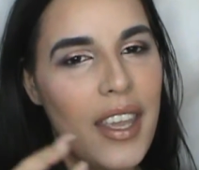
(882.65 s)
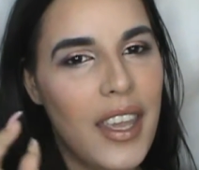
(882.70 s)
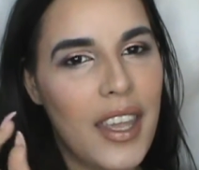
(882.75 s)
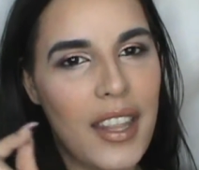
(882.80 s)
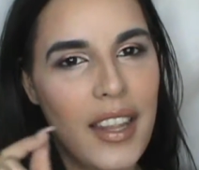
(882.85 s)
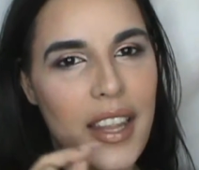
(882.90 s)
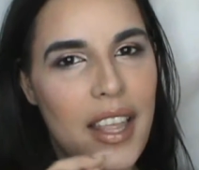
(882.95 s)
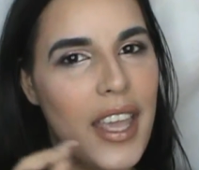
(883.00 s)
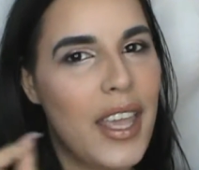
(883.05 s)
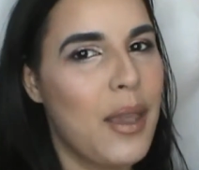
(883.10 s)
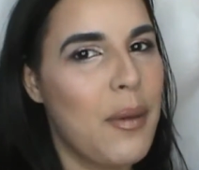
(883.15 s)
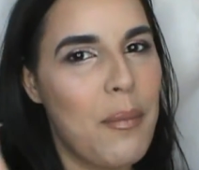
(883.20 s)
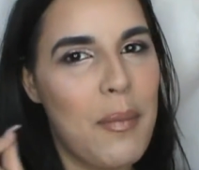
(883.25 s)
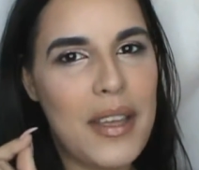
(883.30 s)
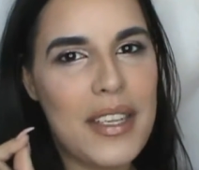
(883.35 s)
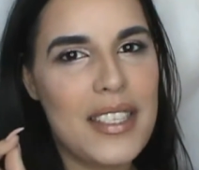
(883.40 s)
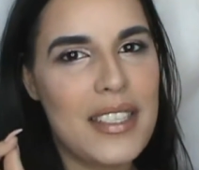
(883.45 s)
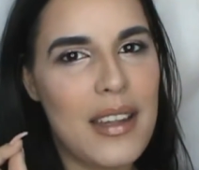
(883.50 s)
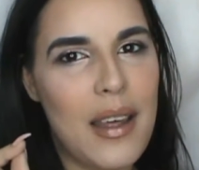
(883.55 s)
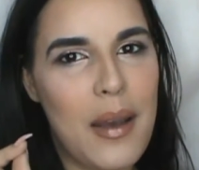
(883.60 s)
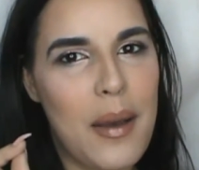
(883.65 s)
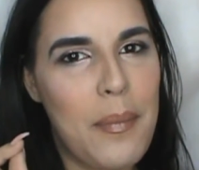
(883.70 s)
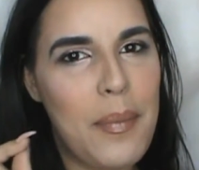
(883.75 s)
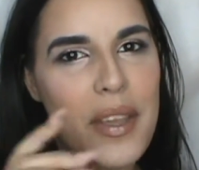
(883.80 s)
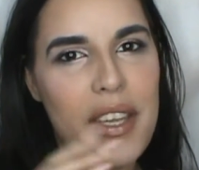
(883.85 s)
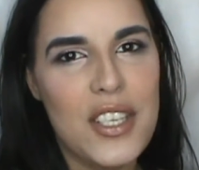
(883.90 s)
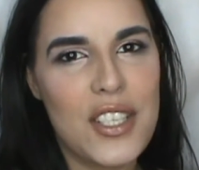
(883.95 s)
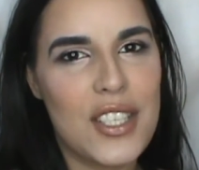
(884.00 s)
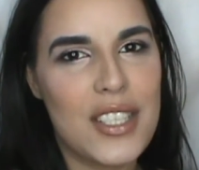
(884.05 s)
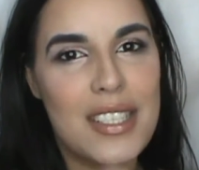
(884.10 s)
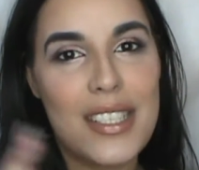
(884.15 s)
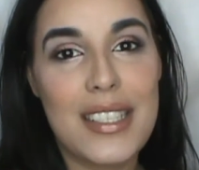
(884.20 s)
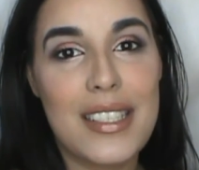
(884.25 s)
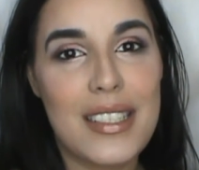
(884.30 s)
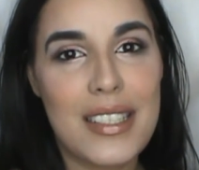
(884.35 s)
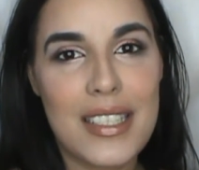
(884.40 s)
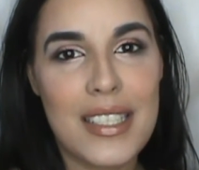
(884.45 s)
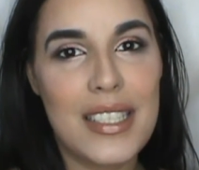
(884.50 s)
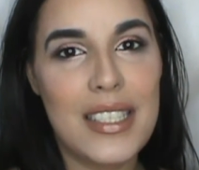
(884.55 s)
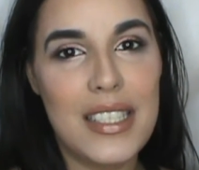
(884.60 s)
It messed up and just
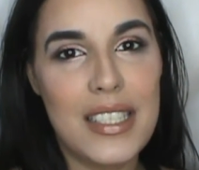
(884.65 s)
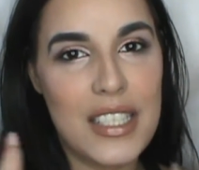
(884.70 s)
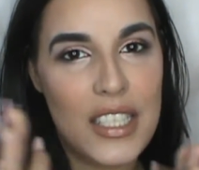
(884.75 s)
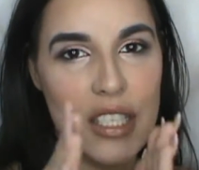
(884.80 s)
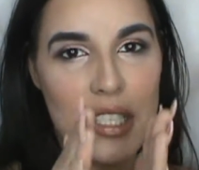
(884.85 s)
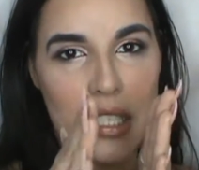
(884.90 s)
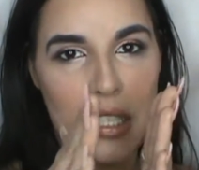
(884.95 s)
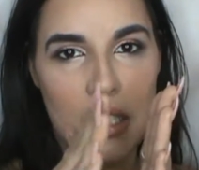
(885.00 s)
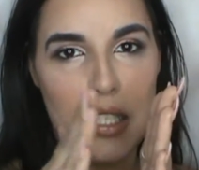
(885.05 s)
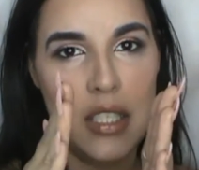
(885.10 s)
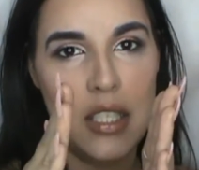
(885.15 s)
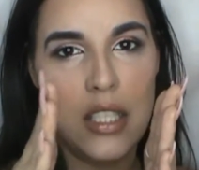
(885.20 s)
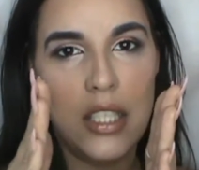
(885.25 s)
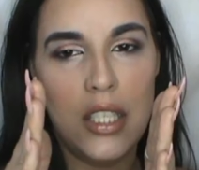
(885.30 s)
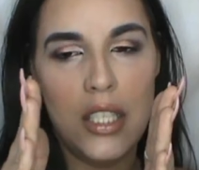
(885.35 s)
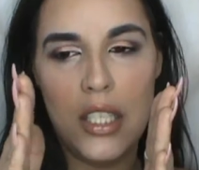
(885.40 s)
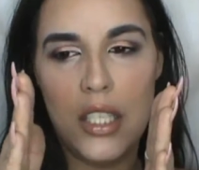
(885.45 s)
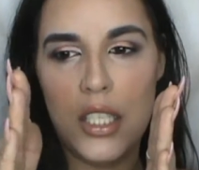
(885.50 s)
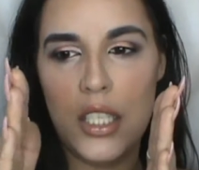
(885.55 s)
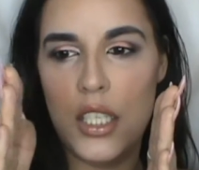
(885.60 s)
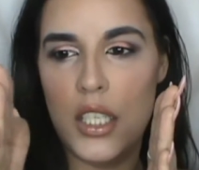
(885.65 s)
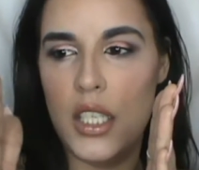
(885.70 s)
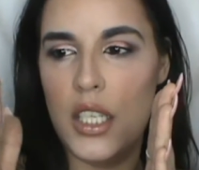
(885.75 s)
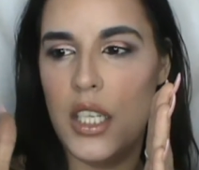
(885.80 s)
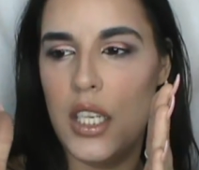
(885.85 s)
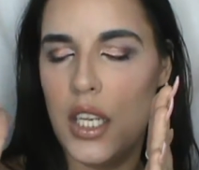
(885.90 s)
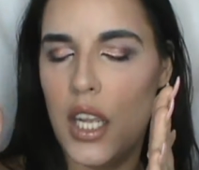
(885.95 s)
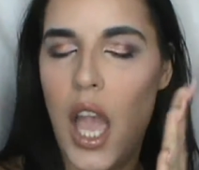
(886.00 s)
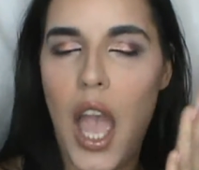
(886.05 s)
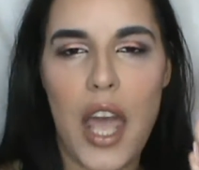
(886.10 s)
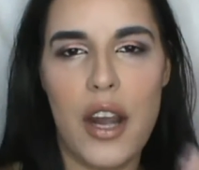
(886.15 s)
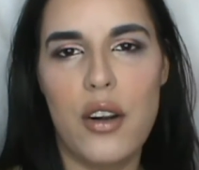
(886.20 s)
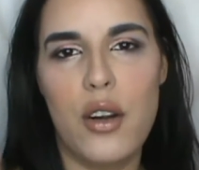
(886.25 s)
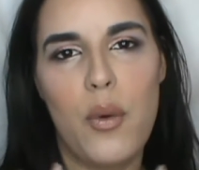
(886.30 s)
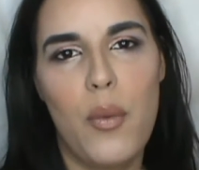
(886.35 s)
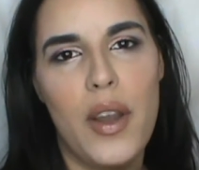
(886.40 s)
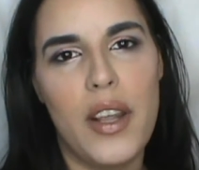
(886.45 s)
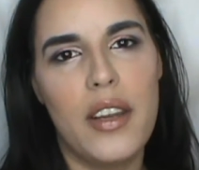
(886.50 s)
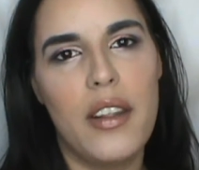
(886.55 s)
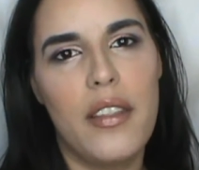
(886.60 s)
I don't
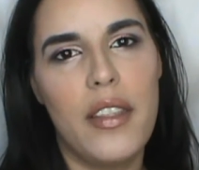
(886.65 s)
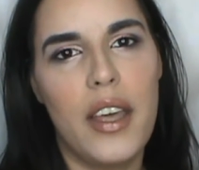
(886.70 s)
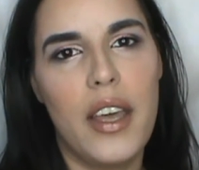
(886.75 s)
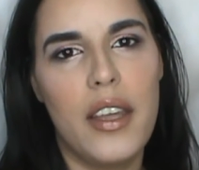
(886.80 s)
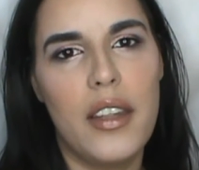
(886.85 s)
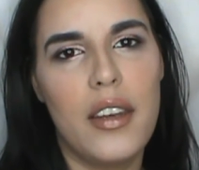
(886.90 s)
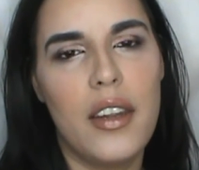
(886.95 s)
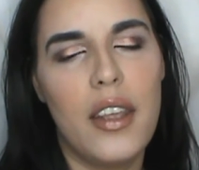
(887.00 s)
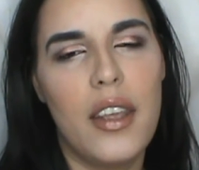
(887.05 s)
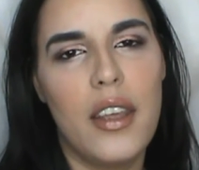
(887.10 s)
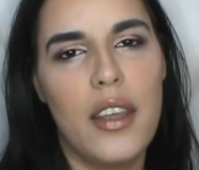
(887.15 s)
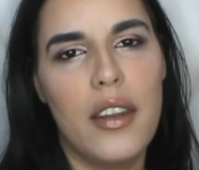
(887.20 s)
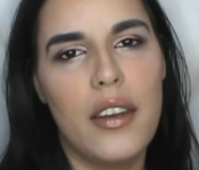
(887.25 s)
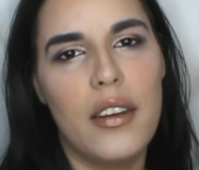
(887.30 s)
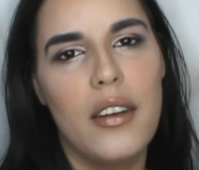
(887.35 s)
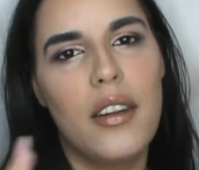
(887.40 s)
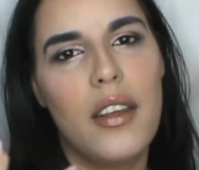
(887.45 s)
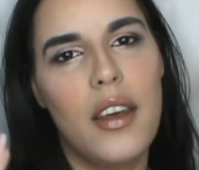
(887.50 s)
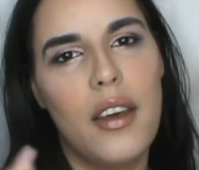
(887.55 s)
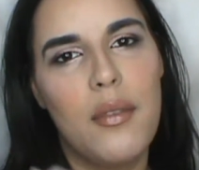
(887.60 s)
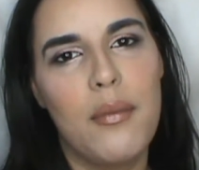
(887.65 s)
know why I did that, and